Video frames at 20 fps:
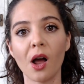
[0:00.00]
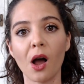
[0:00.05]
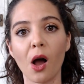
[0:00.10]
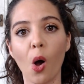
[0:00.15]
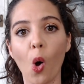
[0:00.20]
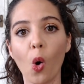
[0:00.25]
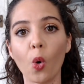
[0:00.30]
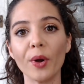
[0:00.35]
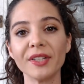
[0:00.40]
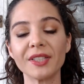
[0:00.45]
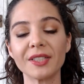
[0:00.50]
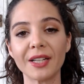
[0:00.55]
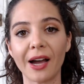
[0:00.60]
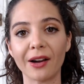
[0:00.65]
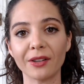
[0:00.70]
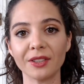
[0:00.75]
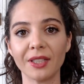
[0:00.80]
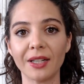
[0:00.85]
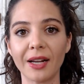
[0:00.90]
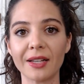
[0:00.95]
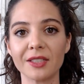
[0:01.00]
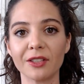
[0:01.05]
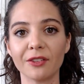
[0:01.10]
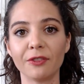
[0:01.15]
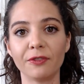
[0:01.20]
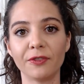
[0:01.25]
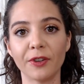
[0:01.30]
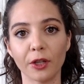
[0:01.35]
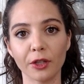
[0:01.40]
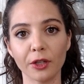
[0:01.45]
always touted as a
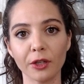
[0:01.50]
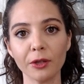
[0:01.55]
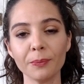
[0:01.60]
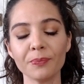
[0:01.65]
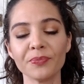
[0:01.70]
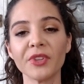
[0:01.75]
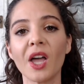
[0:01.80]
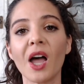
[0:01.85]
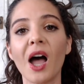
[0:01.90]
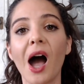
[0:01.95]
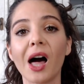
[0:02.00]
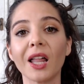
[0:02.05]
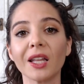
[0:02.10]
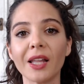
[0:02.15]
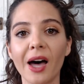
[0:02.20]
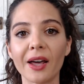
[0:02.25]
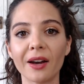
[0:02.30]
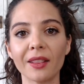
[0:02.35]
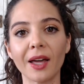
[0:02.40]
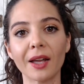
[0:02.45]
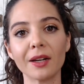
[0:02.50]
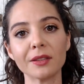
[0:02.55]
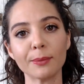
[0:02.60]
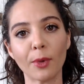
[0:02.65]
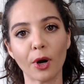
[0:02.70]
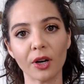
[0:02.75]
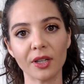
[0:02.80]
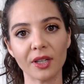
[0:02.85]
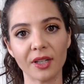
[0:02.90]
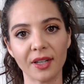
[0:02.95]
filler? A lot of that is
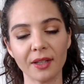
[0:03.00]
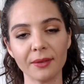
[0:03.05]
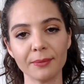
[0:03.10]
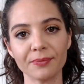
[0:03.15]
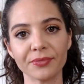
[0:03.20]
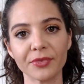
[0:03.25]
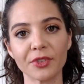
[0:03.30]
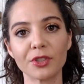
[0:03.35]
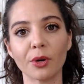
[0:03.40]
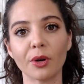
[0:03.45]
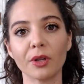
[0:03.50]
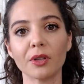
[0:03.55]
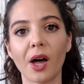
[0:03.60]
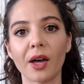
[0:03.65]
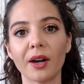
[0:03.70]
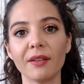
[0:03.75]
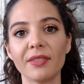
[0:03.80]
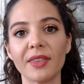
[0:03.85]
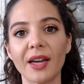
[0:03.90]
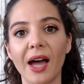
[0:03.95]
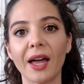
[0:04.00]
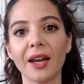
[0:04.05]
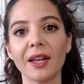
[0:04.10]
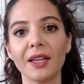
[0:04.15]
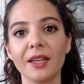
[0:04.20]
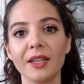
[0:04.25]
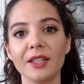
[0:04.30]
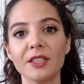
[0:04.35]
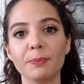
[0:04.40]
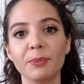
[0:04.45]
marketing. So a lot of that
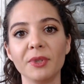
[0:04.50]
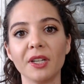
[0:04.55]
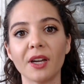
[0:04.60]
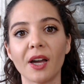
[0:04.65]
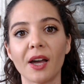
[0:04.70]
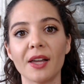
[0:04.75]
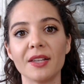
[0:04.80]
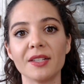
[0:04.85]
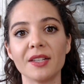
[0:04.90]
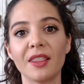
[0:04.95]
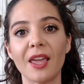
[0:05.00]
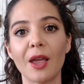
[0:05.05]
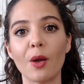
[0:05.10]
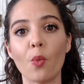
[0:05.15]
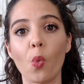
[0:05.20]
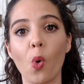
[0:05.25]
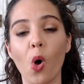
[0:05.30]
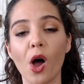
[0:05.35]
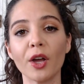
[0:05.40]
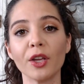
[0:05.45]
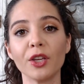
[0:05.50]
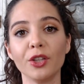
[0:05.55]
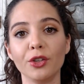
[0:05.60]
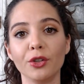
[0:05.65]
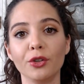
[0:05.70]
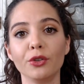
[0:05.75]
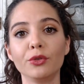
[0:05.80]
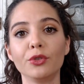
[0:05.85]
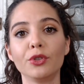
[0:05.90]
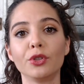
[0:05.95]
is because they want
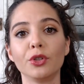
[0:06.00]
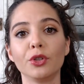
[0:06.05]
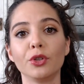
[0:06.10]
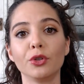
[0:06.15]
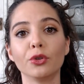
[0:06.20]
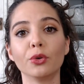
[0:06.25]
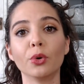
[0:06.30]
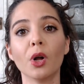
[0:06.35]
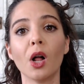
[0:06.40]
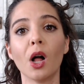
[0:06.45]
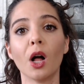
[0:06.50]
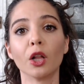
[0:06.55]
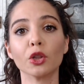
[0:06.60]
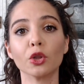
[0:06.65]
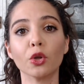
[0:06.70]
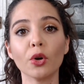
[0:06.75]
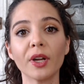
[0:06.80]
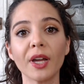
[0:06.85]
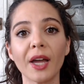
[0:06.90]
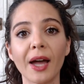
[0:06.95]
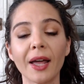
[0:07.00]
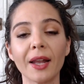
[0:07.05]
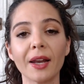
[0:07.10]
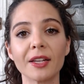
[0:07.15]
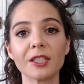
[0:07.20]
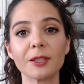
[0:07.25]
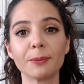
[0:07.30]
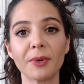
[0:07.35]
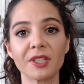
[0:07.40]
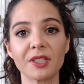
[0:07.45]
you to look at a
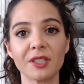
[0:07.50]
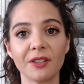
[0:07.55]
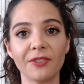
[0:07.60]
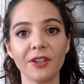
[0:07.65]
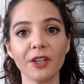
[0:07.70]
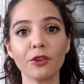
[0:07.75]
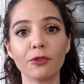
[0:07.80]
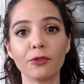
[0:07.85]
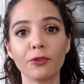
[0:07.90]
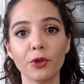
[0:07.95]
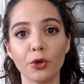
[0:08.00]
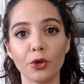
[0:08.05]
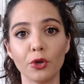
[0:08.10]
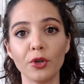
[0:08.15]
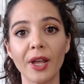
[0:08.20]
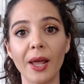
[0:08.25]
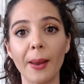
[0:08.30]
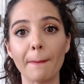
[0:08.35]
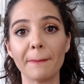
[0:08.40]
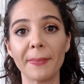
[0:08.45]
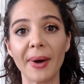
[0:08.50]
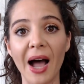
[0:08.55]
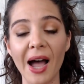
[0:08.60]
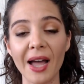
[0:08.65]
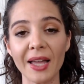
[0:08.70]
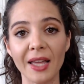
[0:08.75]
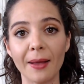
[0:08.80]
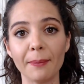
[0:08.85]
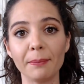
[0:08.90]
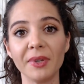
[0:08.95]
specific food and buy
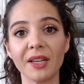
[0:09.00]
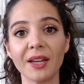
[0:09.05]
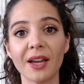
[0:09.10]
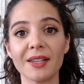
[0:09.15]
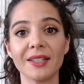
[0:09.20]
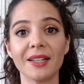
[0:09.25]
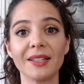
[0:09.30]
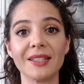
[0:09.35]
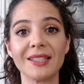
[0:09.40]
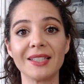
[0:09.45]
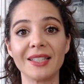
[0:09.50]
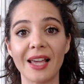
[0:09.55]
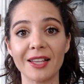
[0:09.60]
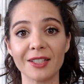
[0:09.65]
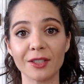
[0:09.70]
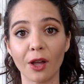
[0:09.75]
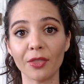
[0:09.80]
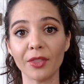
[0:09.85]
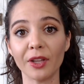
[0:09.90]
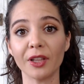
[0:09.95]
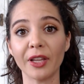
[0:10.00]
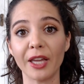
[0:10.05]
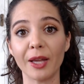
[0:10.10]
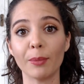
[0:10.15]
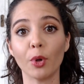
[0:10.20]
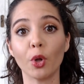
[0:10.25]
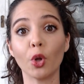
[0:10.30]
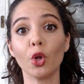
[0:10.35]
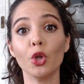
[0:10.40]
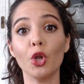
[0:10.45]
it because it says on the
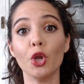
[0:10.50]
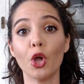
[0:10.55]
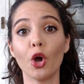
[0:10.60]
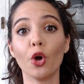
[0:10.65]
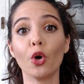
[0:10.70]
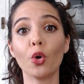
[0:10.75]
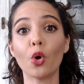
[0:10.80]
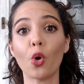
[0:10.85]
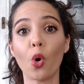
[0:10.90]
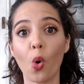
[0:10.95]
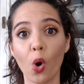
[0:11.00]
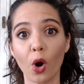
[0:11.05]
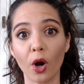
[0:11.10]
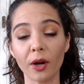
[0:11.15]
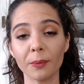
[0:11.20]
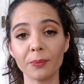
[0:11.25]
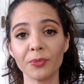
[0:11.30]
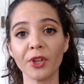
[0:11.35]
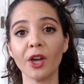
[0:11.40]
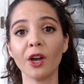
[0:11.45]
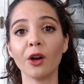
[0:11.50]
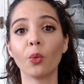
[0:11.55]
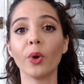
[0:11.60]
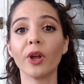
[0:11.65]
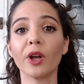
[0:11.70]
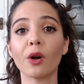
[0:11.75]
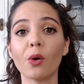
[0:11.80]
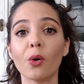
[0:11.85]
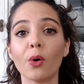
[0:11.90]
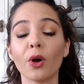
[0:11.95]
label no corn.
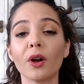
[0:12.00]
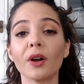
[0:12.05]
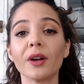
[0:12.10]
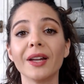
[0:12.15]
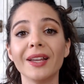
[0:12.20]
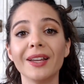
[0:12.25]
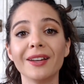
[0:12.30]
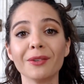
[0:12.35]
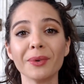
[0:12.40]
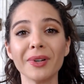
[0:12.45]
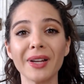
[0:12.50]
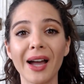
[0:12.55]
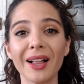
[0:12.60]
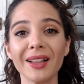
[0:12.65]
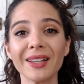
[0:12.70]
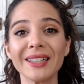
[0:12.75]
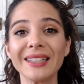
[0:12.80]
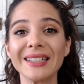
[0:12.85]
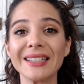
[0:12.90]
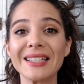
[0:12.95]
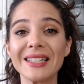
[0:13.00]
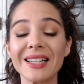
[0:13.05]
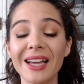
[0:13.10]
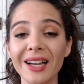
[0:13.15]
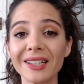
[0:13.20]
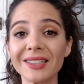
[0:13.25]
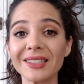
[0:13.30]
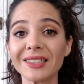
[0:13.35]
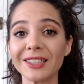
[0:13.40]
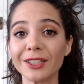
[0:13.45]
When corn in reality
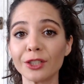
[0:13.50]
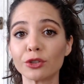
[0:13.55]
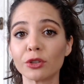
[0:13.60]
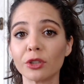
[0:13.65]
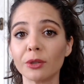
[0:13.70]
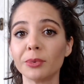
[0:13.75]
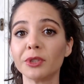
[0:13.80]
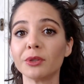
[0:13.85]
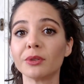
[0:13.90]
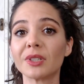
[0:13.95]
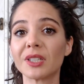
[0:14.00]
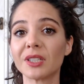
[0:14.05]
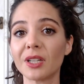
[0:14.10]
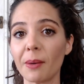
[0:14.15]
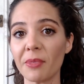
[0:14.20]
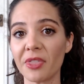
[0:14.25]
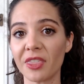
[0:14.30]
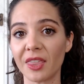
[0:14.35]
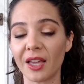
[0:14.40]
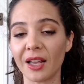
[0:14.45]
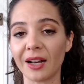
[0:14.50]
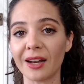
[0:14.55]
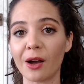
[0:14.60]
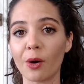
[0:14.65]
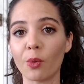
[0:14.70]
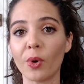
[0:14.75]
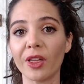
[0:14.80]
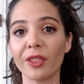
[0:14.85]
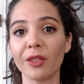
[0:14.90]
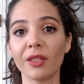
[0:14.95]
does contribute something. Now
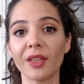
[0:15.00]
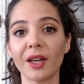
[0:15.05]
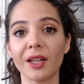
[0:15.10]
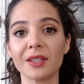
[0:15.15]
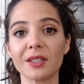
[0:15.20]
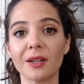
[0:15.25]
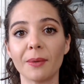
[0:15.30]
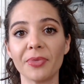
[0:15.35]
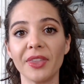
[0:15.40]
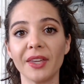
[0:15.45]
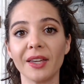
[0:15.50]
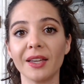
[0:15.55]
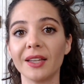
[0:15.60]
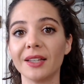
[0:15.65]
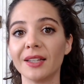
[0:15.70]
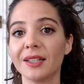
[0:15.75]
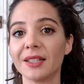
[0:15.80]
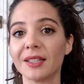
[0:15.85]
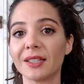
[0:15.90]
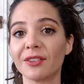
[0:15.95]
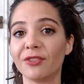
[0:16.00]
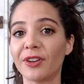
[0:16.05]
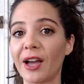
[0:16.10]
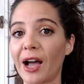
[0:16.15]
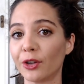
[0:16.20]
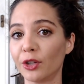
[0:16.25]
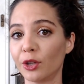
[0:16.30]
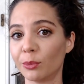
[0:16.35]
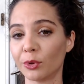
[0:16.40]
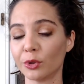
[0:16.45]
whether that something is
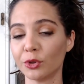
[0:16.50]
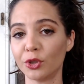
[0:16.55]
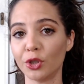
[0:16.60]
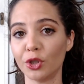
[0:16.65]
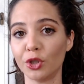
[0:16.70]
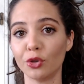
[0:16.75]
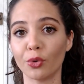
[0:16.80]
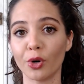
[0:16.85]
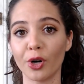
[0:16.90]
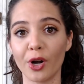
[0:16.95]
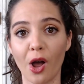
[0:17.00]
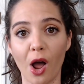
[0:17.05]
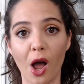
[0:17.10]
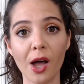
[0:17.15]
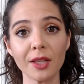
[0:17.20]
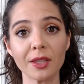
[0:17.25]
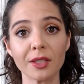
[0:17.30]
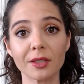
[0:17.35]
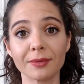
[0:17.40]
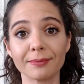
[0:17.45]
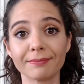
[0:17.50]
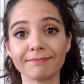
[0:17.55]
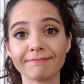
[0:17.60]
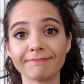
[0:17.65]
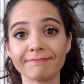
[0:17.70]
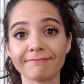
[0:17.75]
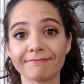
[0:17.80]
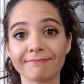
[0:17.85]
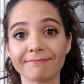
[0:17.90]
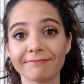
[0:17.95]
valuable to you or not,
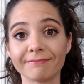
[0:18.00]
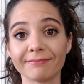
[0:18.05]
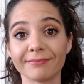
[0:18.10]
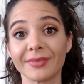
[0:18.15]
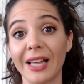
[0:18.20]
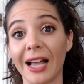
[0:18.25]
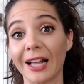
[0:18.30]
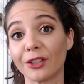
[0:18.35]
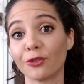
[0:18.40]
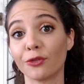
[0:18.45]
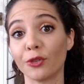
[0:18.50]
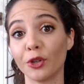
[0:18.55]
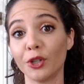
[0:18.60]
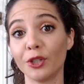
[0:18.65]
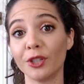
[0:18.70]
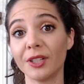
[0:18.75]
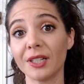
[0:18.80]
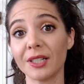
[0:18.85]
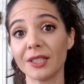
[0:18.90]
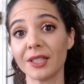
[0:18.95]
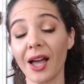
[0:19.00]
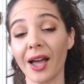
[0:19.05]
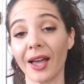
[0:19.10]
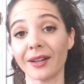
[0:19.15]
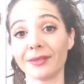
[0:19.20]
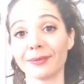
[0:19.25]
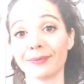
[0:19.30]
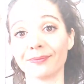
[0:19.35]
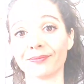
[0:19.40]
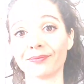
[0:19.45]
for you to decide.
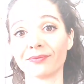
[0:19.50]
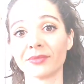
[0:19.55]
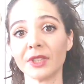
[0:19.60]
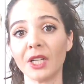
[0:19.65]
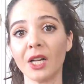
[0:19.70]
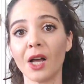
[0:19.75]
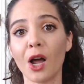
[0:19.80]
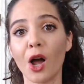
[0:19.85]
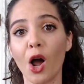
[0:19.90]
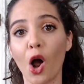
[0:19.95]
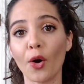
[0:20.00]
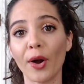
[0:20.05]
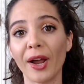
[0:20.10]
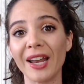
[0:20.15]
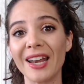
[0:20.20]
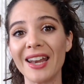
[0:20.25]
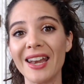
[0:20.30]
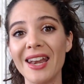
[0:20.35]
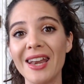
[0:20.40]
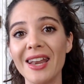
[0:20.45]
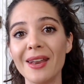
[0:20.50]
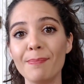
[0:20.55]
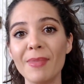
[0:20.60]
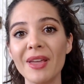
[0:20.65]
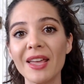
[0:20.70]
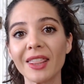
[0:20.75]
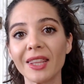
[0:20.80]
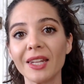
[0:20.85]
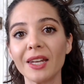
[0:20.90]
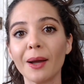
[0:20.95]
All right,
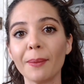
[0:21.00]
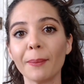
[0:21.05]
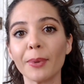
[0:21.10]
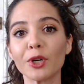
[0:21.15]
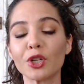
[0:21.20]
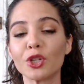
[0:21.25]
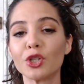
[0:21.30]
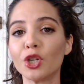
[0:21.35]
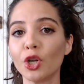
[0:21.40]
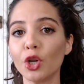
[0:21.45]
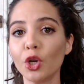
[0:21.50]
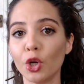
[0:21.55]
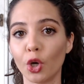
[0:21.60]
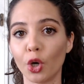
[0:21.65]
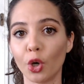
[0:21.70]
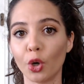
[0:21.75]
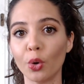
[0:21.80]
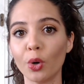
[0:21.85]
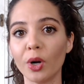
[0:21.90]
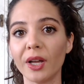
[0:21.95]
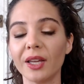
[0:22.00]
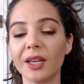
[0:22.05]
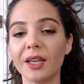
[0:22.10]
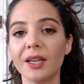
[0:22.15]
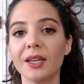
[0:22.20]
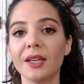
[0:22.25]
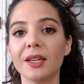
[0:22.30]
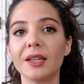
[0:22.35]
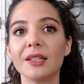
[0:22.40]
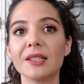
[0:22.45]
myth number two
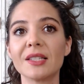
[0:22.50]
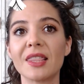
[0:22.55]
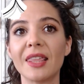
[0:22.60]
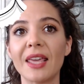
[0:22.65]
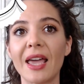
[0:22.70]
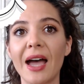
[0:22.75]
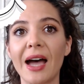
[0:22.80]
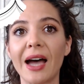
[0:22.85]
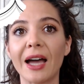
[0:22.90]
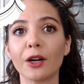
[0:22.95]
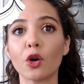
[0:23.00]
is that